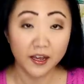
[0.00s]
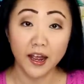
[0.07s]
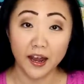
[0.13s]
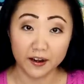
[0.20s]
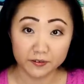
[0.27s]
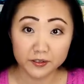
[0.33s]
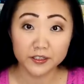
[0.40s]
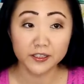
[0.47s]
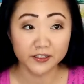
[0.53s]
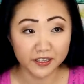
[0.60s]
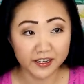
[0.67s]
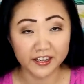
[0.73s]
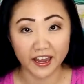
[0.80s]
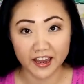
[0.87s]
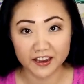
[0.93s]
I really
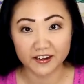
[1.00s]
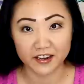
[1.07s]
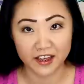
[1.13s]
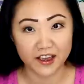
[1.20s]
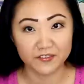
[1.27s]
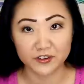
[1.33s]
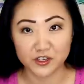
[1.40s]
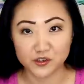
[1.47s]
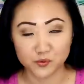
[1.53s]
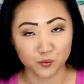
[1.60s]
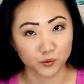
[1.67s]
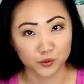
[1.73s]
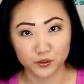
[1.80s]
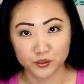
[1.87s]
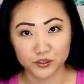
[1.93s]
like eight and a half inch
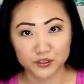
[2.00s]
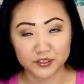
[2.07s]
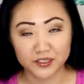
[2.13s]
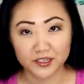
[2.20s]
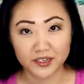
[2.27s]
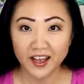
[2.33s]
rulers.